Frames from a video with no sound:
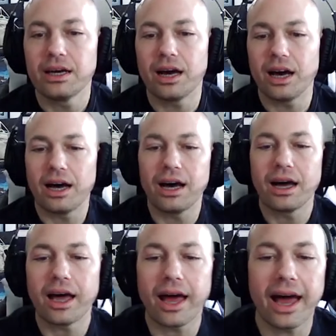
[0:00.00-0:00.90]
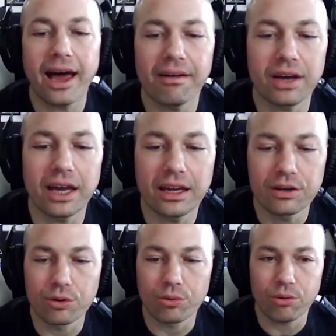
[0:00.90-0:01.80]
Have a
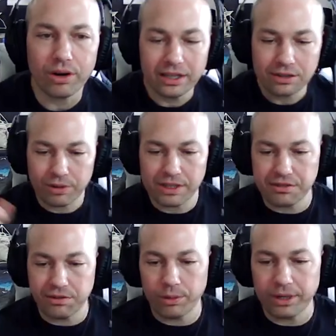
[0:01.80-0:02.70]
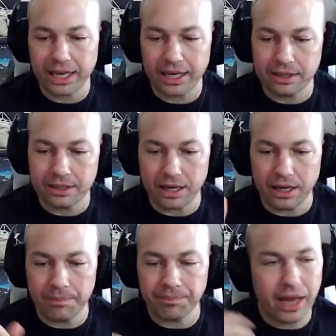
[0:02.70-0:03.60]
great rest of your weekend.
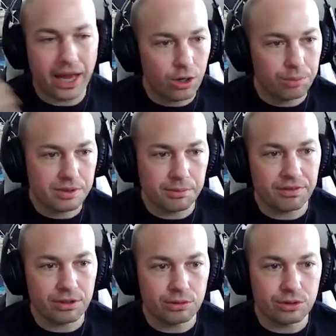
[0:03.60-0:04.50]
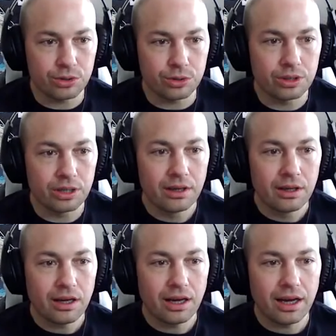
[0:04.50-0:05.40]
I hope some of you do
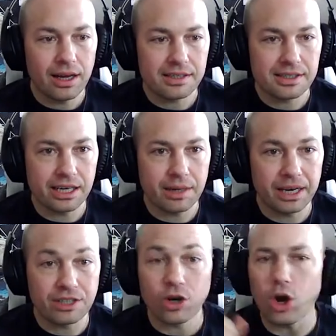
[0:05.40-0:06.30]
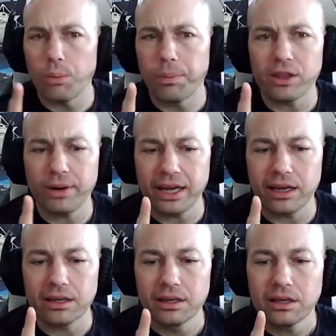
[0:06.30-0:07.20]
sign up and enter. Oh, by the
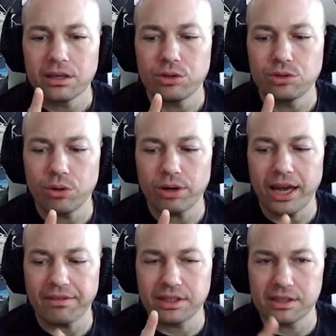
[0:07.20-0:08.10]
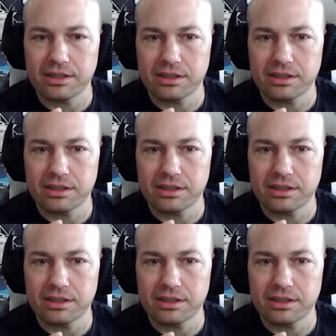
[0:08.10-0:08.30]
way, you don't have to